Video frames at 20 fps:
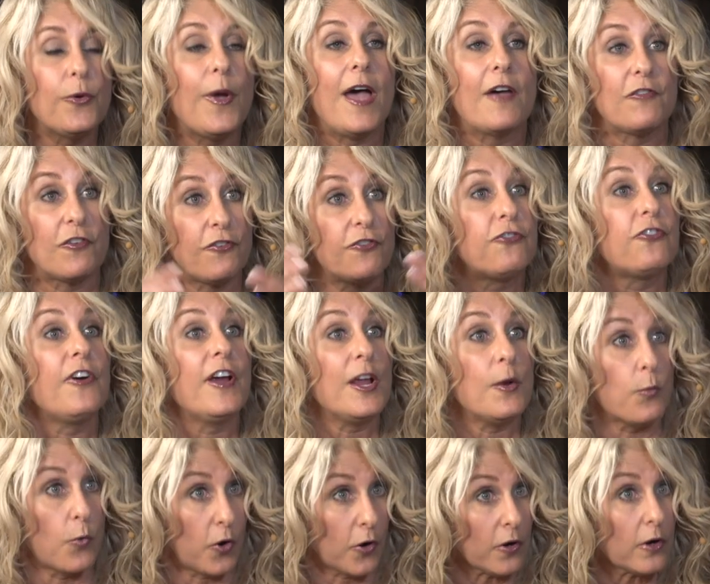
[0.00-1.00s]
to have a
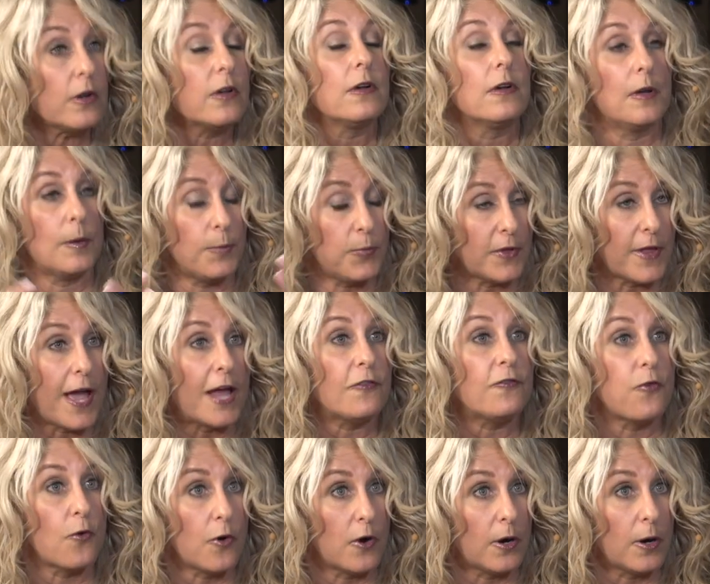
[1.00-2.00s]
framework, a
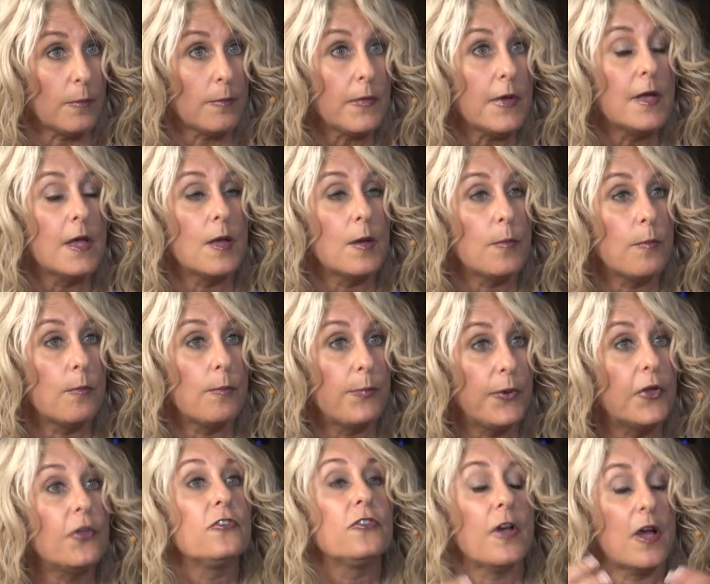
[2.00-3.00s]
platform,
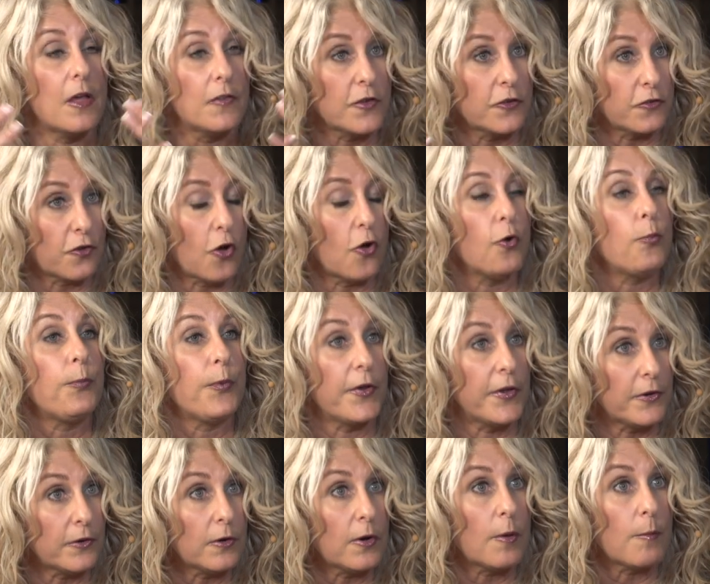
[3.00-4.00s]
built on this
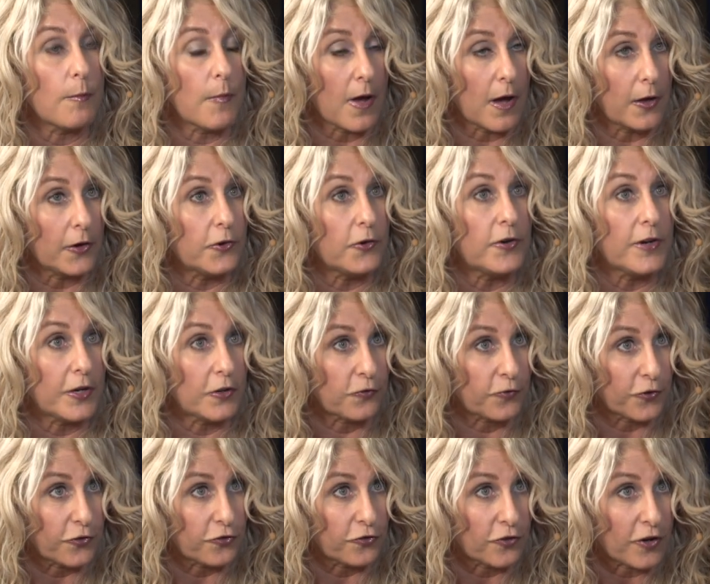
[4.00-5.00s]
open, modern
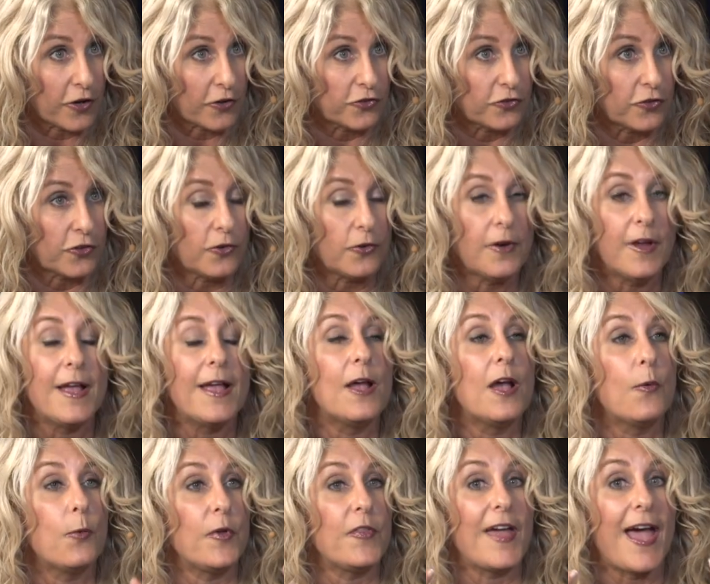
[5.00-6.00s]
infrastructure
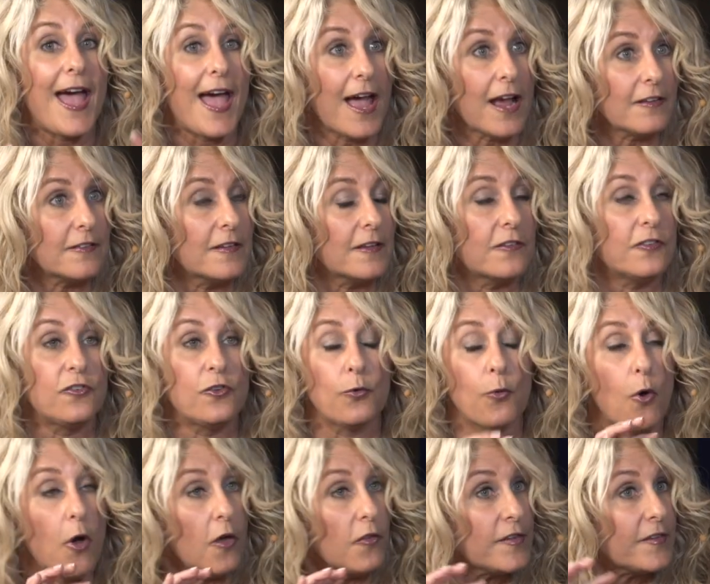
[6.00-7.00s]
with access
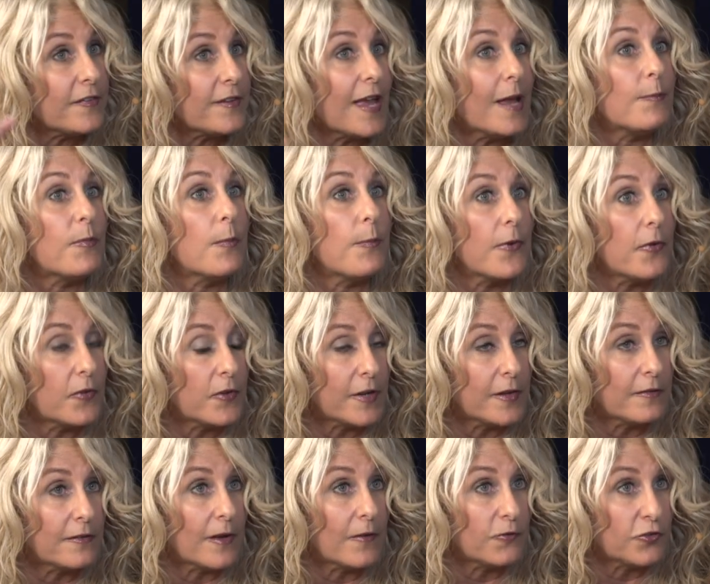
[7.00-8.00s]
to all these
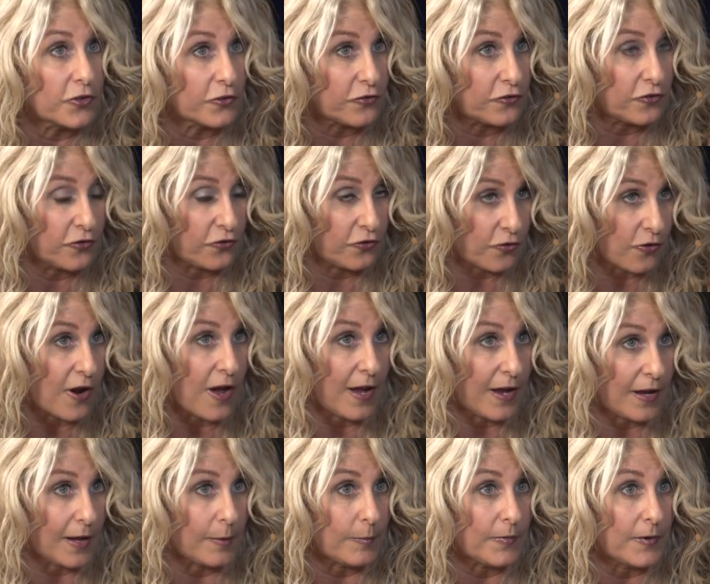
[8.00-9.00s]
capabilities I've just
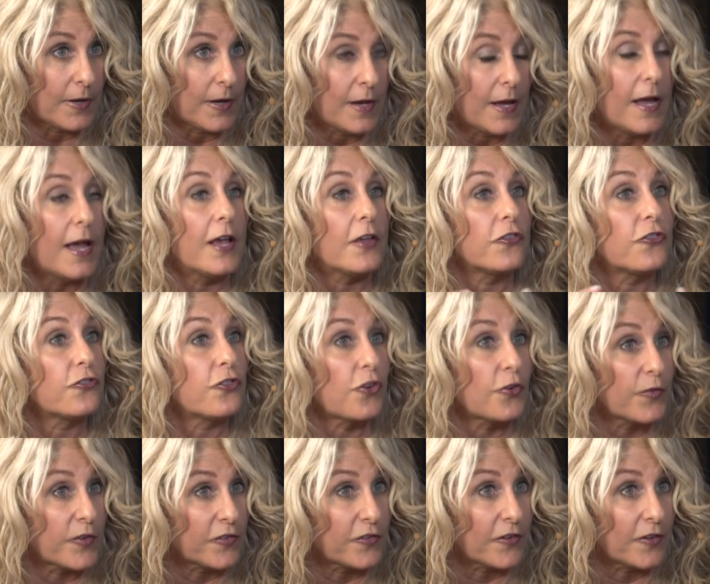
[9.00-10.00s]
described as
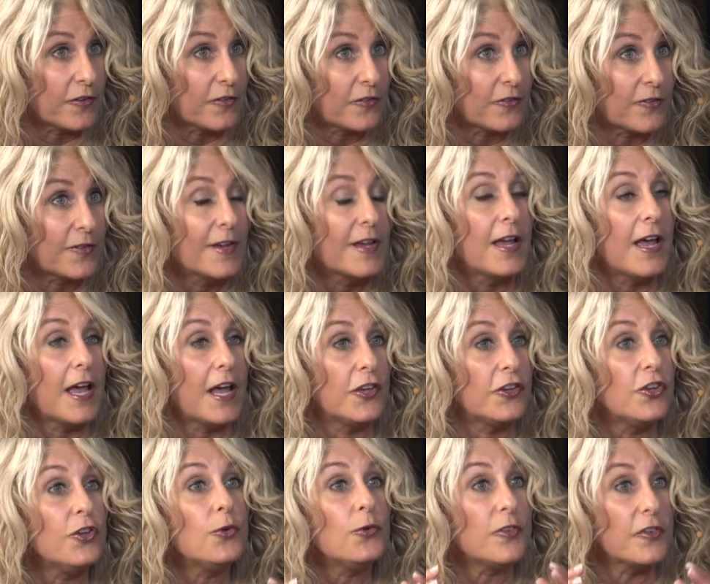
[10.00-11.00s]
services.
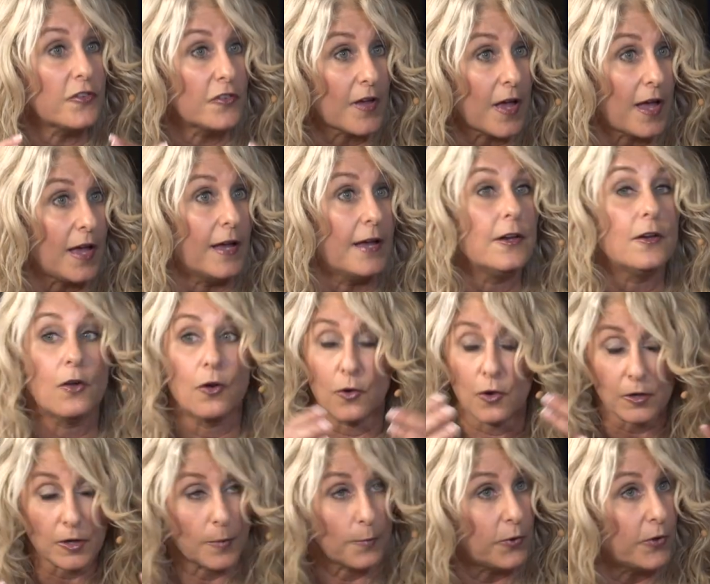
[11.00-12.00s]
And you decide
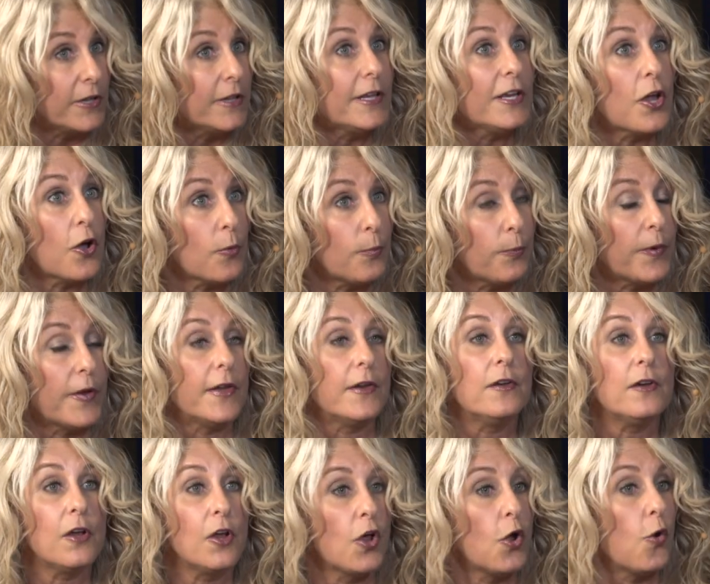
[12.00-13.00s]
completely
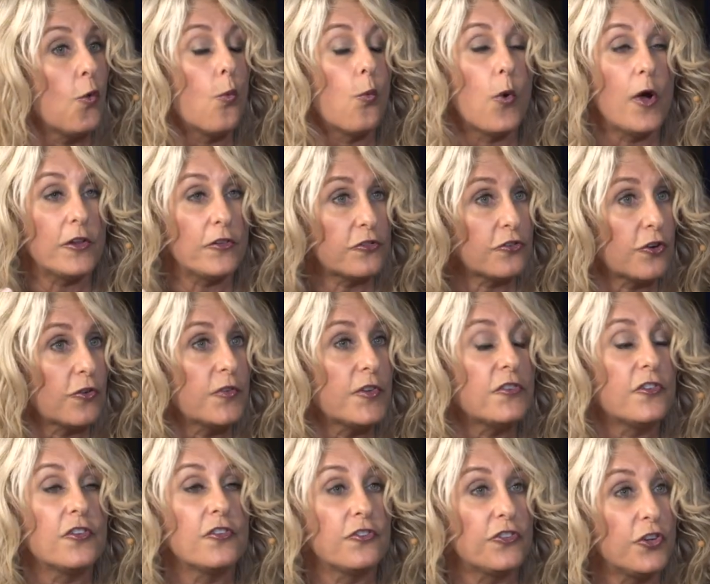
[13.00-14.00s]
open, what
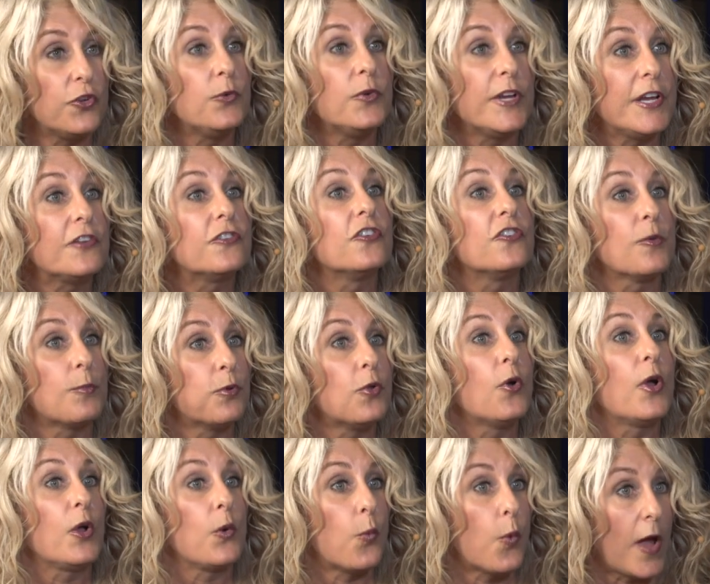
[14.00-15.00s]
services you need to
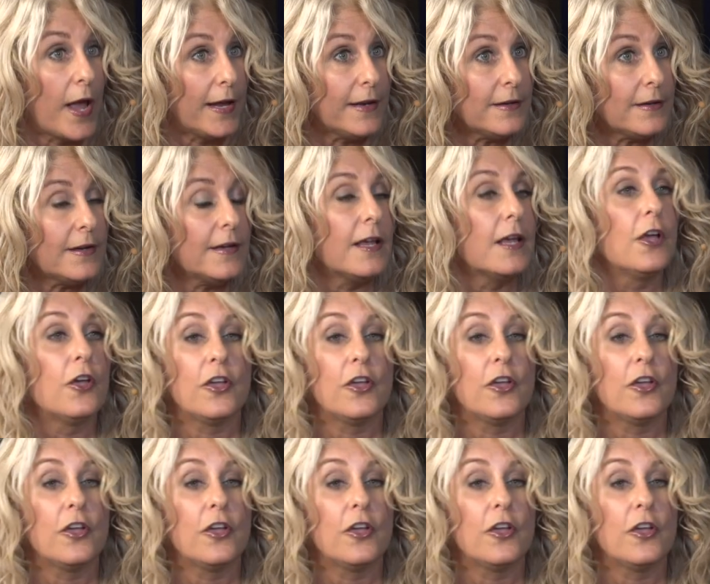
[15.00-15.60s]
deploy when,